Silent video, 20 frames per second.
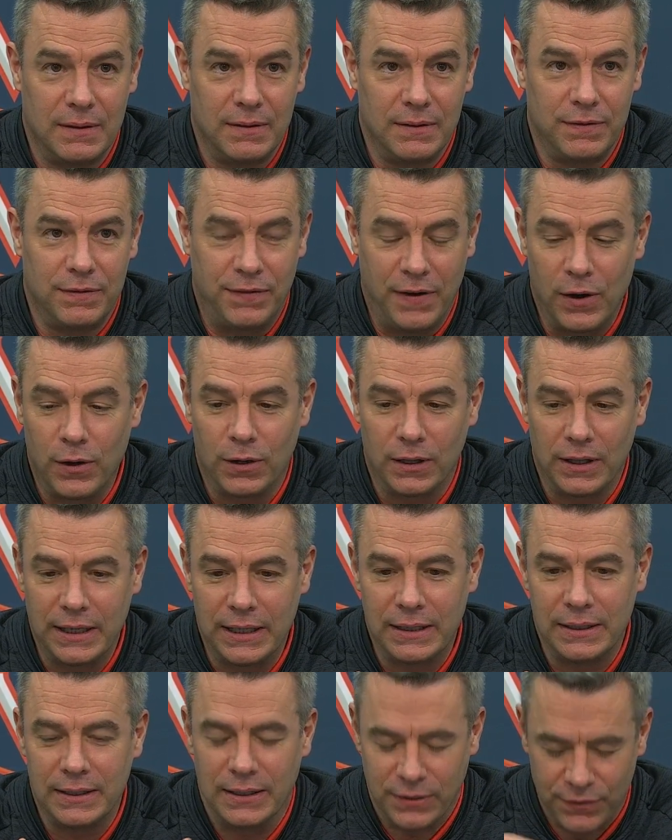
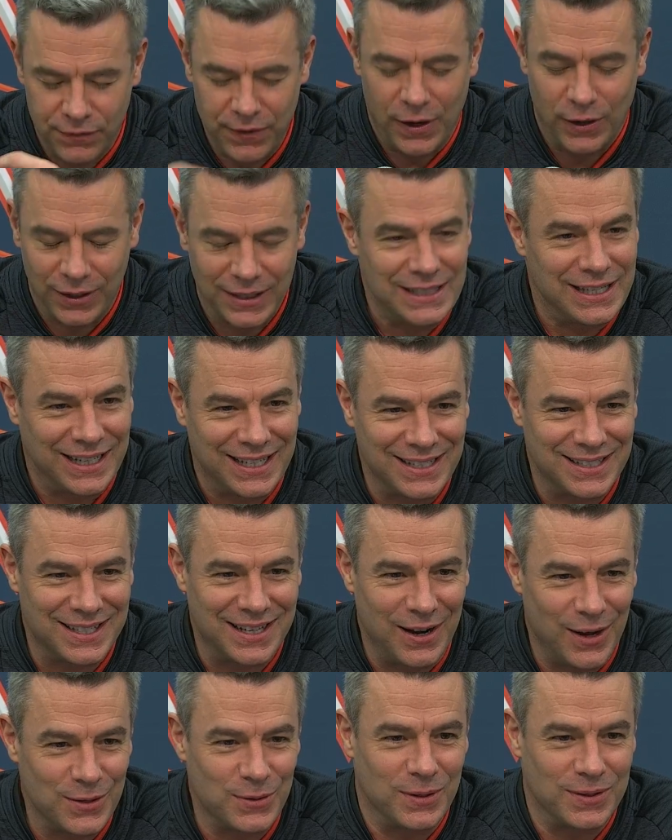it's Fairleigh
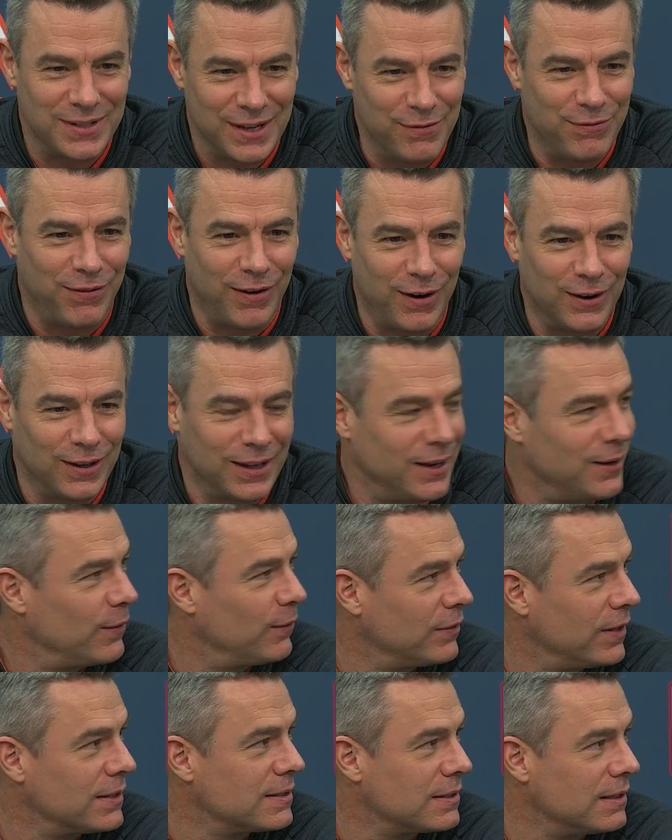Dickinson. I always want to say Farley. I don't know
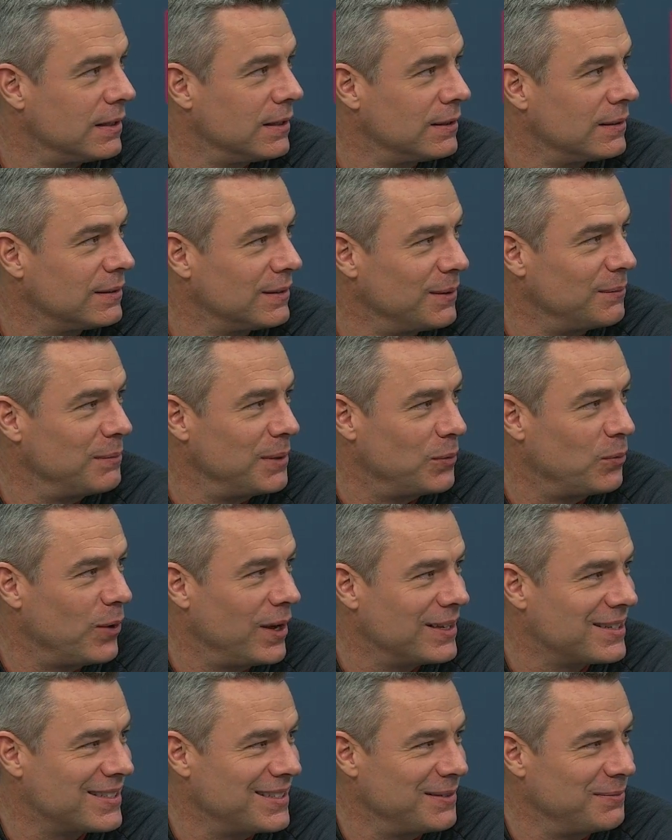if that's the, the
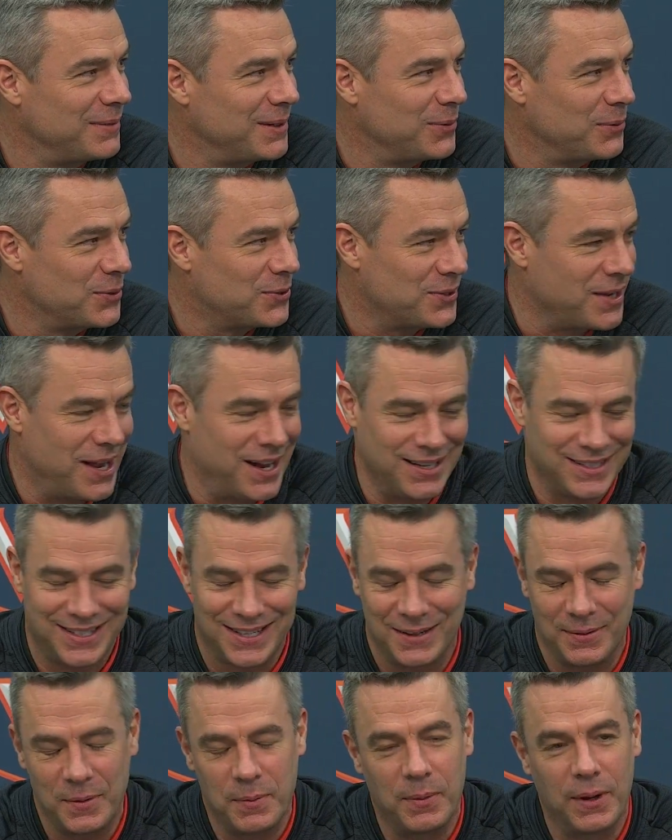Midwest in me, the
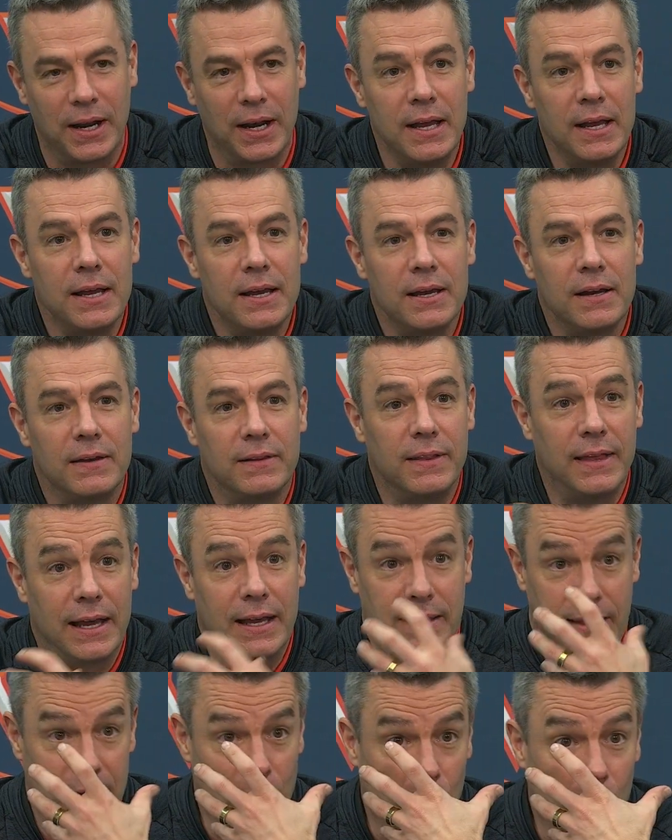Wisconsin in me, but they,
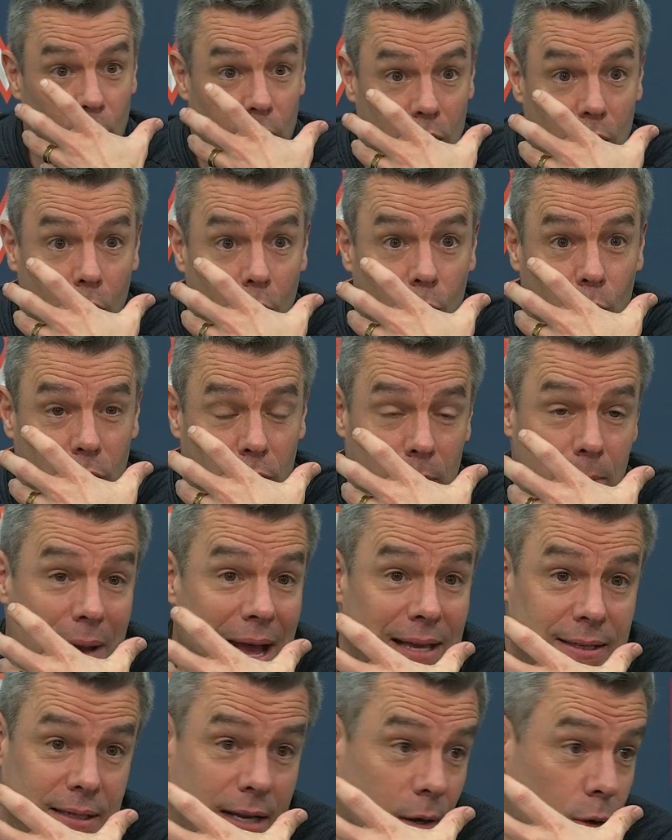they were wearing, all wearing
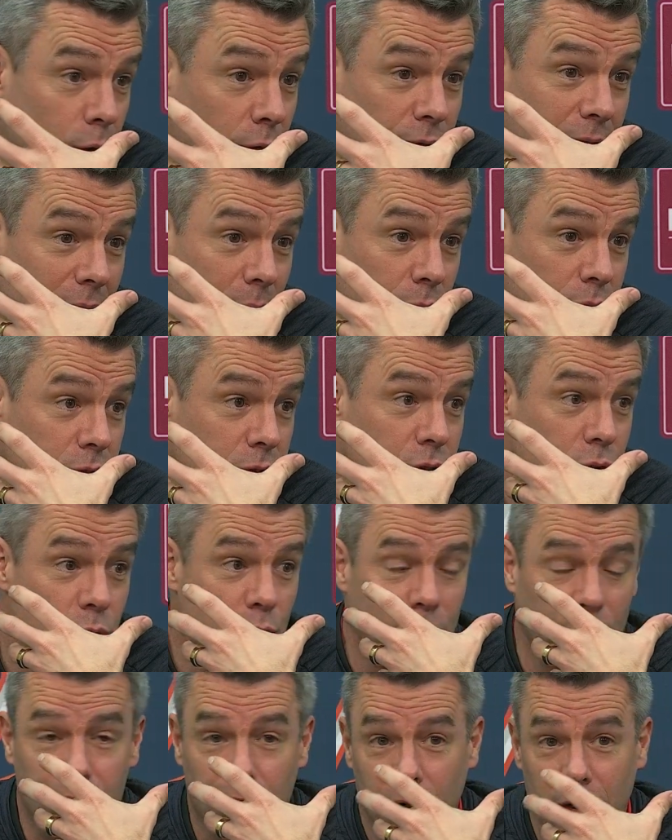masks. I don't know if that was
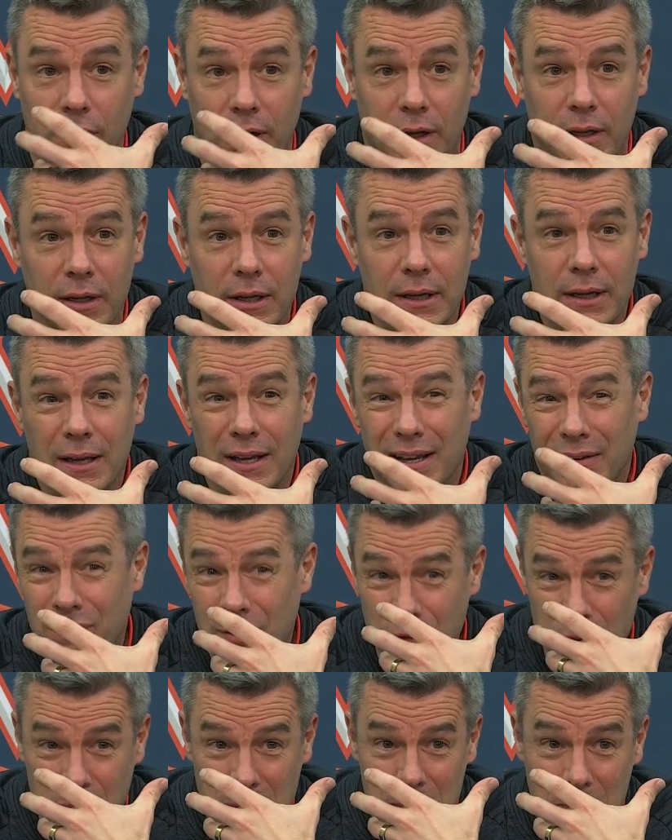new, if you're gonna,
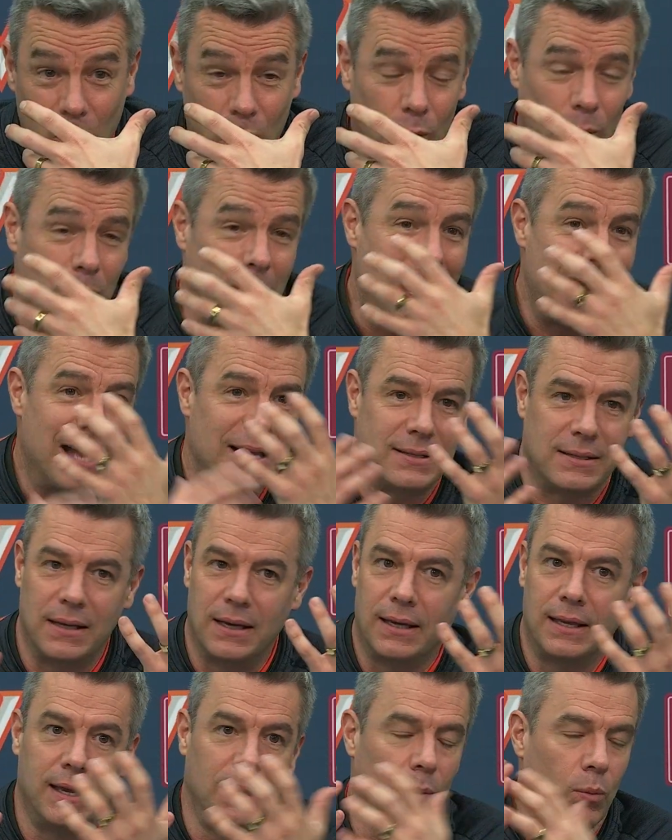there's gonna be more masks.
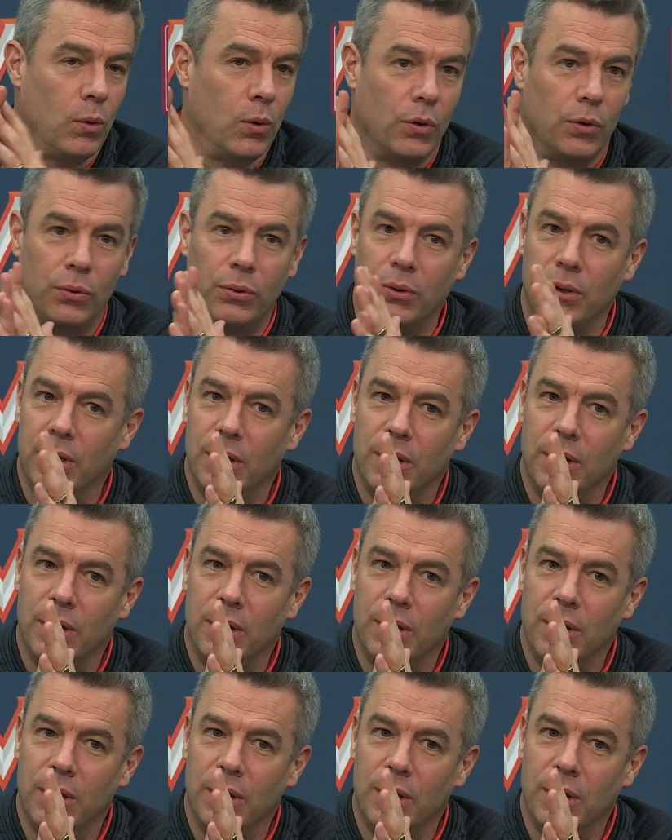Again, we'll,